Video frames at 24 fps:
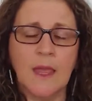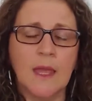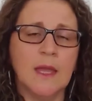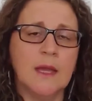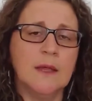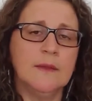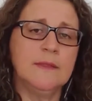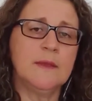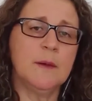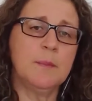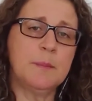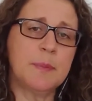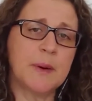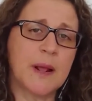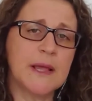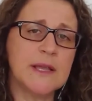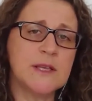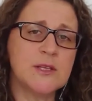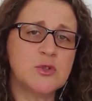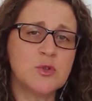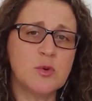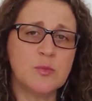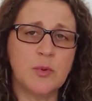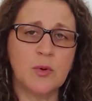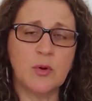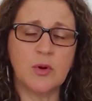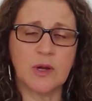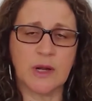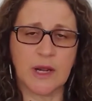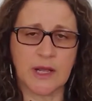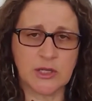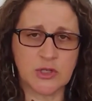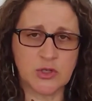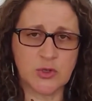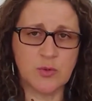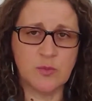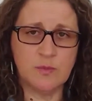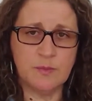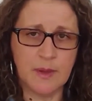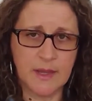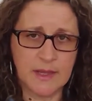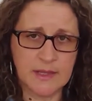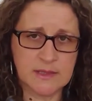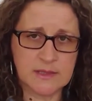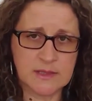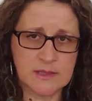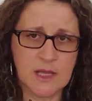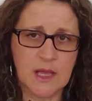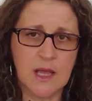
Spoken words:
The price to book ratio means